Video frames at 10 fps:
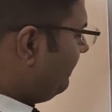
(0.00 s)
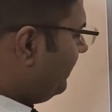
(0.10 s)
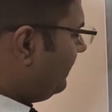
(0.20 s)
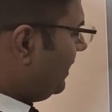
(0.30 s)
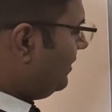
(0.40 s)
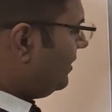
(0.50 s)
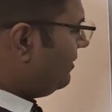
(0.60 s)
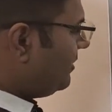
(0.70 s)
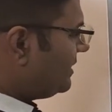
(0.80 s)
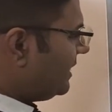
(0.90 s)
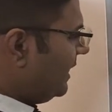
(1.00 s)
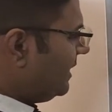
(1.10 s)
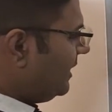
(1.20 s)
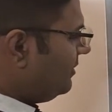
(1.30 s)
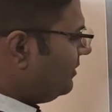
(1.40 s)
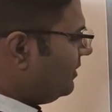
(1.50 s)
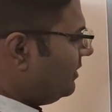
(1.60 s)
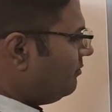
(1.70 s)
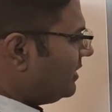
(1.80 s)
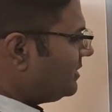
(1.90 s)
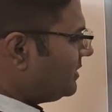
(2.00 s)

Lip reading: 15 plus 18 plus